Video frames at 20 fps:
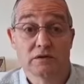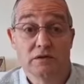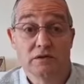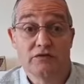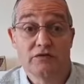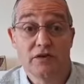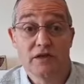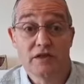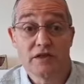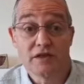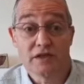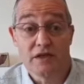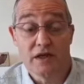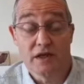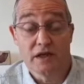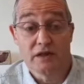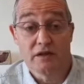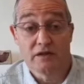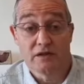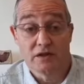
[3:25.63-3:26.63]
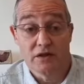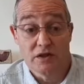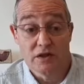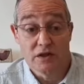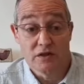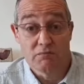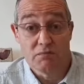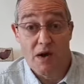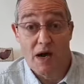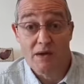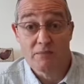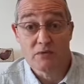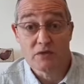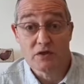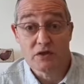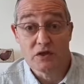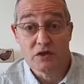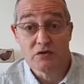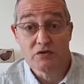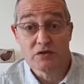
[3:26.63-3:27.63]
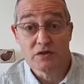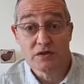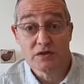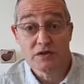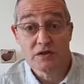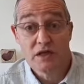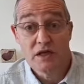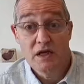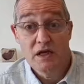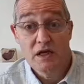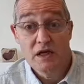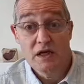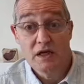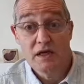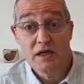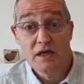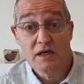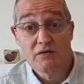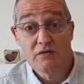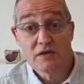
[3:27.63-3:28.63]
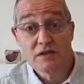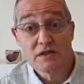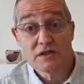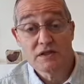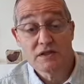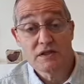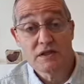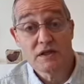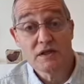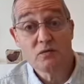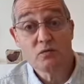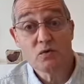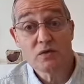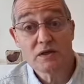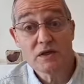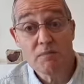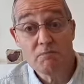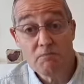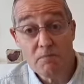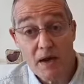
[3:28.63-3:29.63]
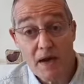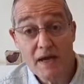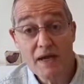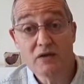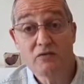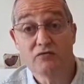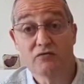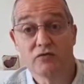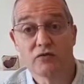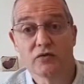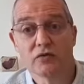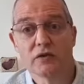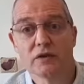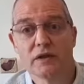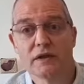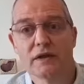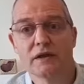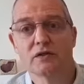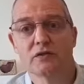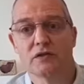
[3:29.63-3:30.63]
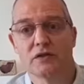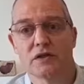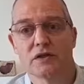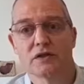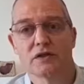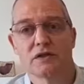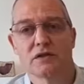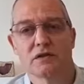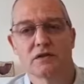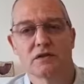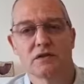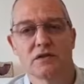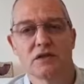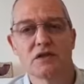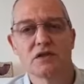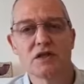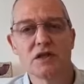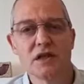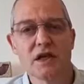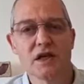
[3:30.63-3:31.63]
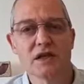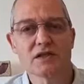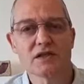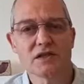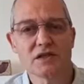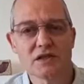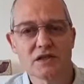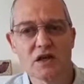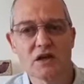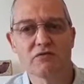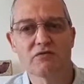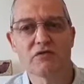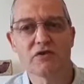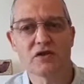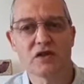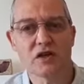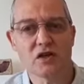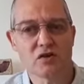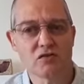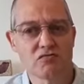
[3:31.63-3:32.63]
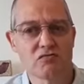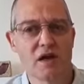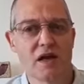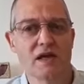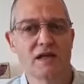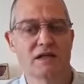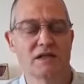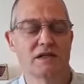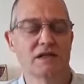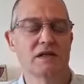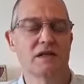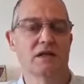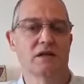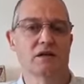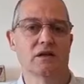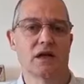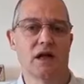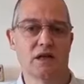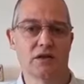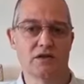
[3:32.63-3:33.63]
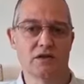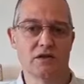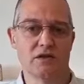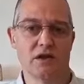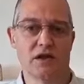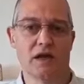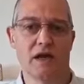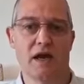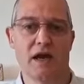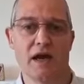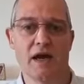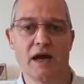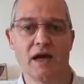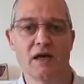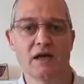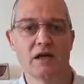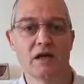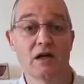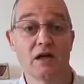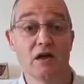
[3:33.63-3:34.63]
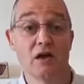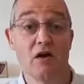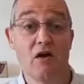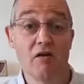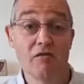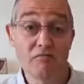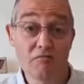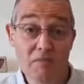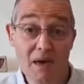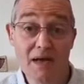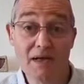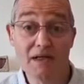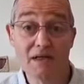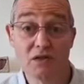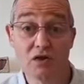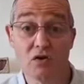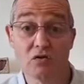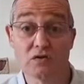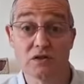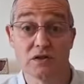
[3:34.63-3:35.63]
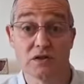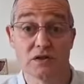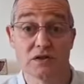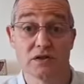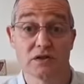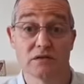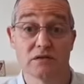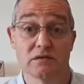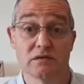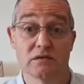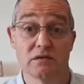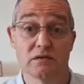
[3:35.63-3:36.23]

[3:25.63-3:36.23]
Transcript: The first thing the Bible's told us here is that it was a painful illness. She had suffered a great deal under the care of many doctors.